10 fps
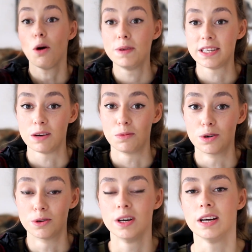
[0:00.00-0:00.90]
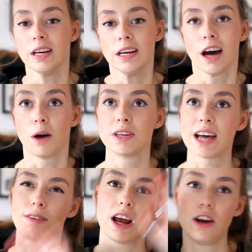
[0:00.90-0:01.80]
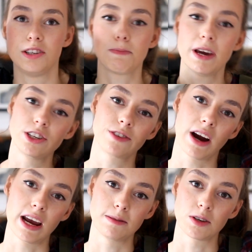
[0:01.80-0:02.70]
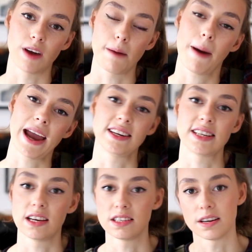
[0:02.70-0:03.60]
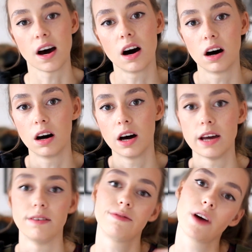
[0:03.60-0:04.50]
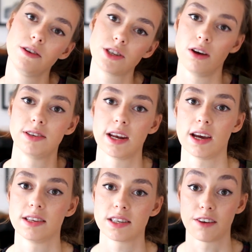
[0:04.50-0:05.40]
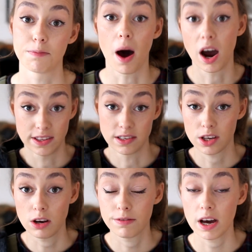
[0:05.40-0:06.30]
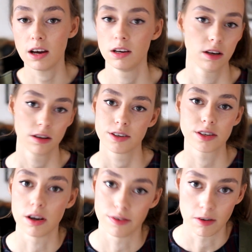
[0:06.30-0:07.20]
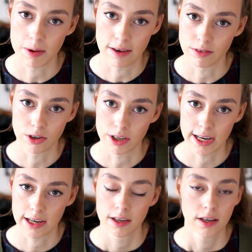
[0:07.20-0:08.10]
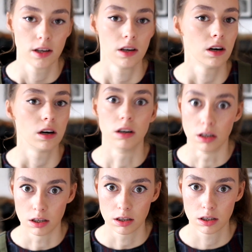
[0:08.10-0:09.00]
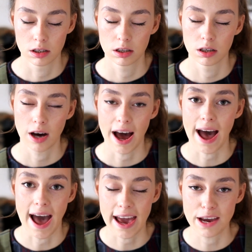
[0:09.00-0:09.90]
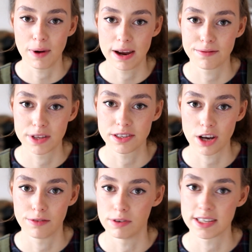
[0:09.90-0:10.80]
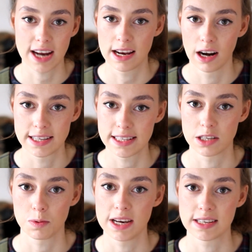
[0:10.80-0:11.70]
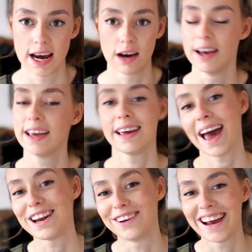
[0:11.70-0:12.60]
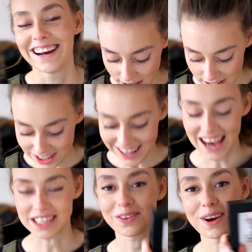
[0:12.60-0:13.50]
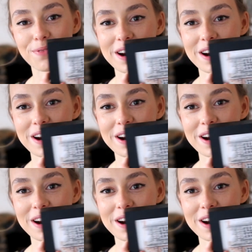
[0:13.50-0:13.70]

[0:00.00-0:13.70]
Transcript: opposite wall, I want to have like loads of pictures frames with like paintings and art and photos in it and stuff behind the sofa. Sofa we haven't got yet. Oh, I hate waiting for the sofa. It's taken like six weeks now. Anyway, so yeah, so I